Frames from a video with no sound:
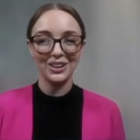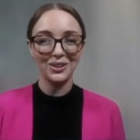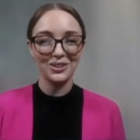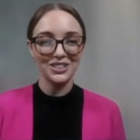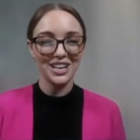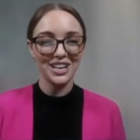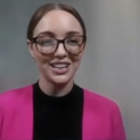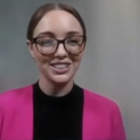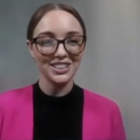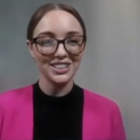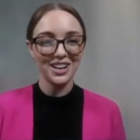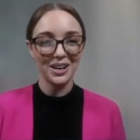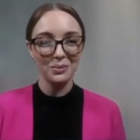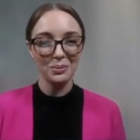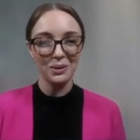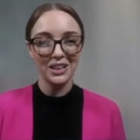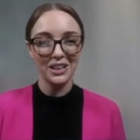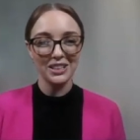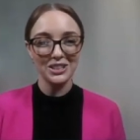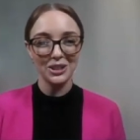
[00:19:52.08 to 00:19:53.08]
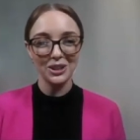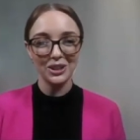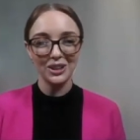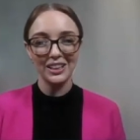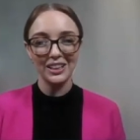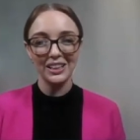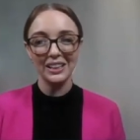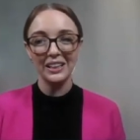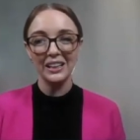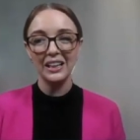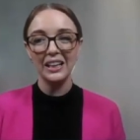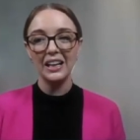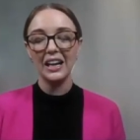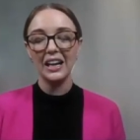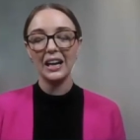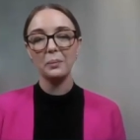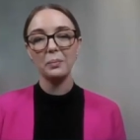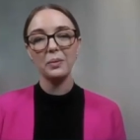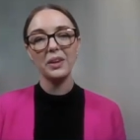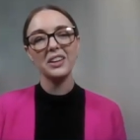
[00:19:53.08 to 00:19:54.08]
contact an IP attorney.
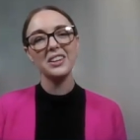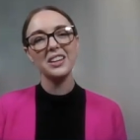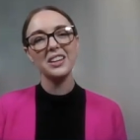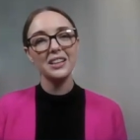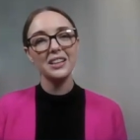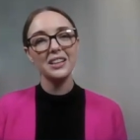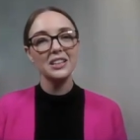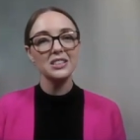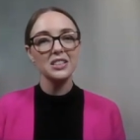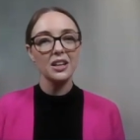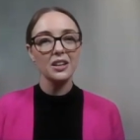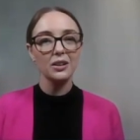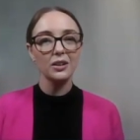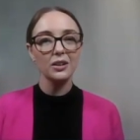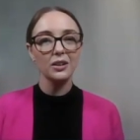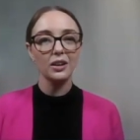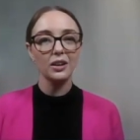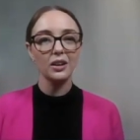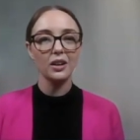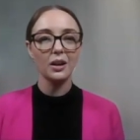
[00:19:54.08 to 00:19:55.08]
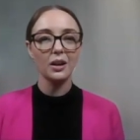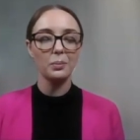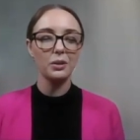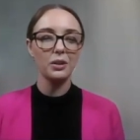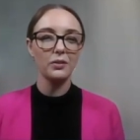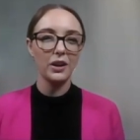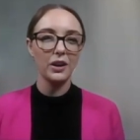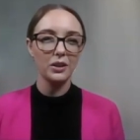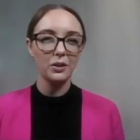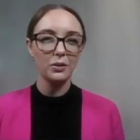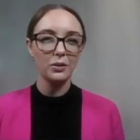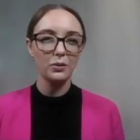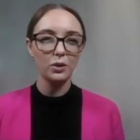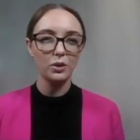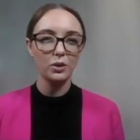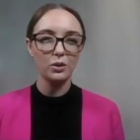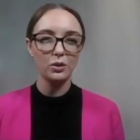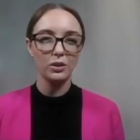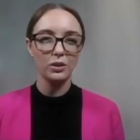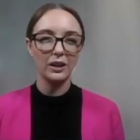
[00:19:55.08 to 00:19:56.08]
Um, and then there's other a couple of other
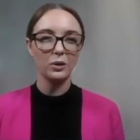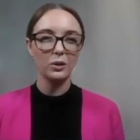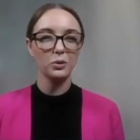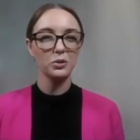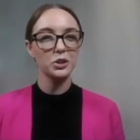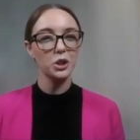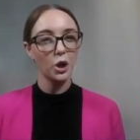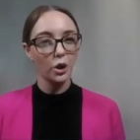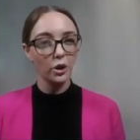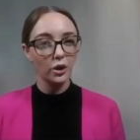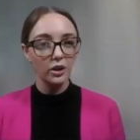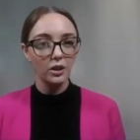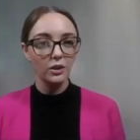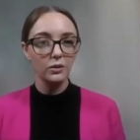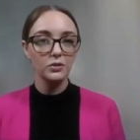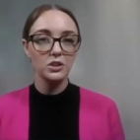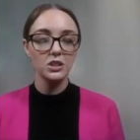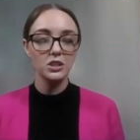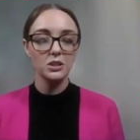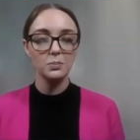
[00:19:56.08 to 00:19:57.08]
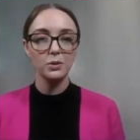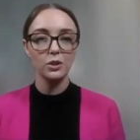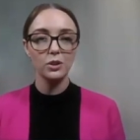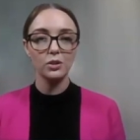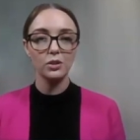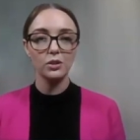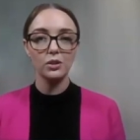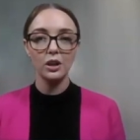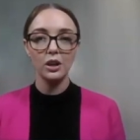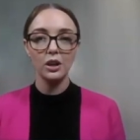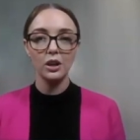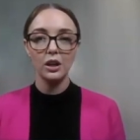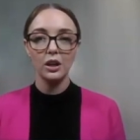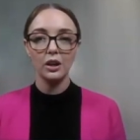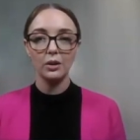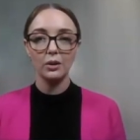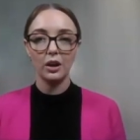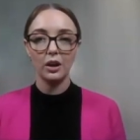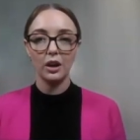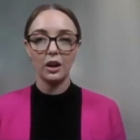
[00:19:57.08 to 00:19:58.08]
few like alternative dispute
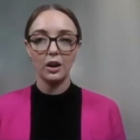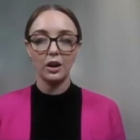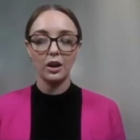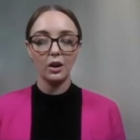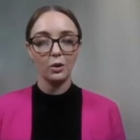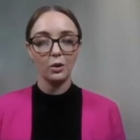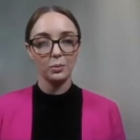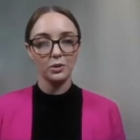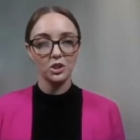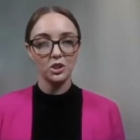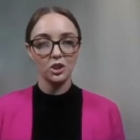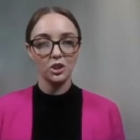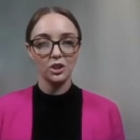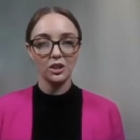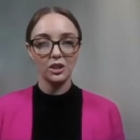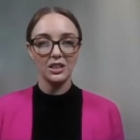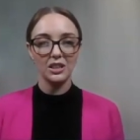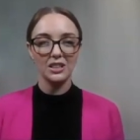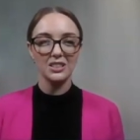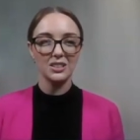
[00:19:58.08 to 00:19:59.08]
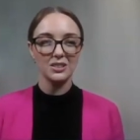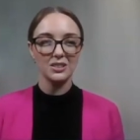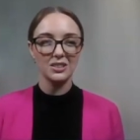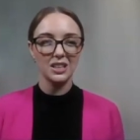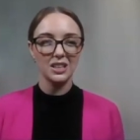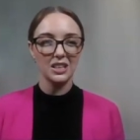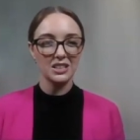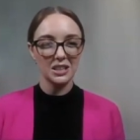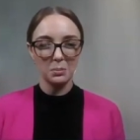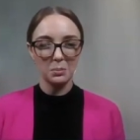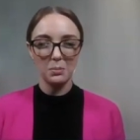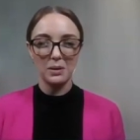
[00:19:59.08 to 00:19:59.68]
uh, opportunities, so things like